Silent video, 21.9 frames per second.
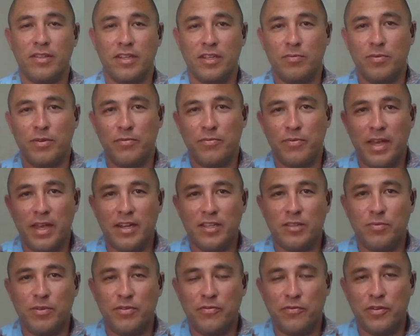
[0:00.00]
It's
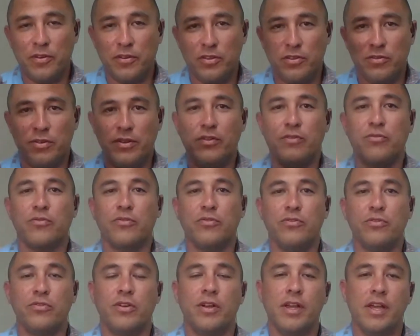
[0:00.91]
been filtering
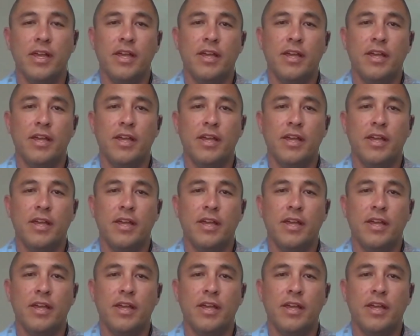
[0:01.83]
through